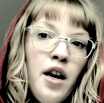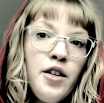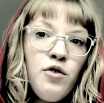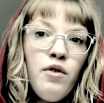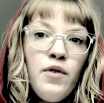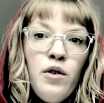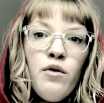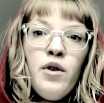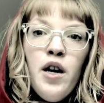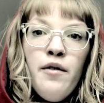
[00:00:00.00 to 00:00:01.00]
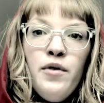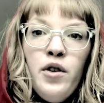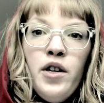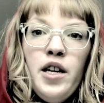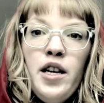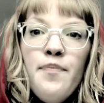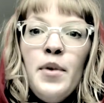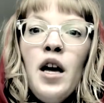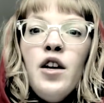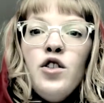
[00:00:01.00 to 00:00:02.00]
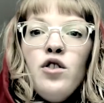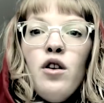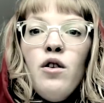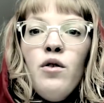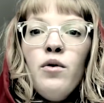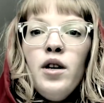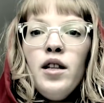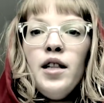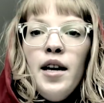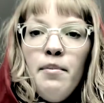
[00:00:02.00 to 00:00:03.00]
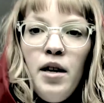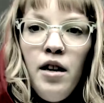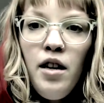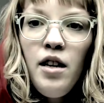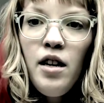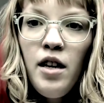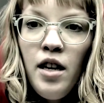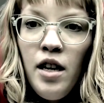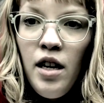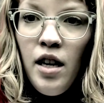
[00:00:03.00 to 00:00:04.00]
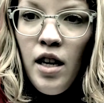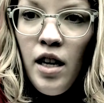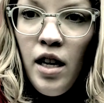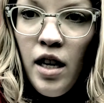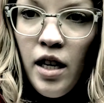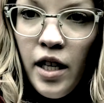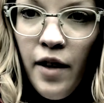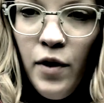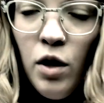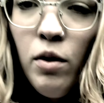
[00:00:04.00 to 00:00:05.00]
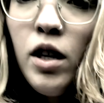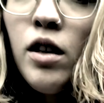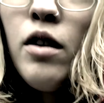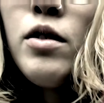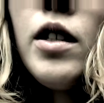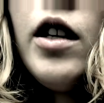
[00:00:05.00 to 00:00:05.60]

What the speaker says: honest review of the hoodie. So let me give you a close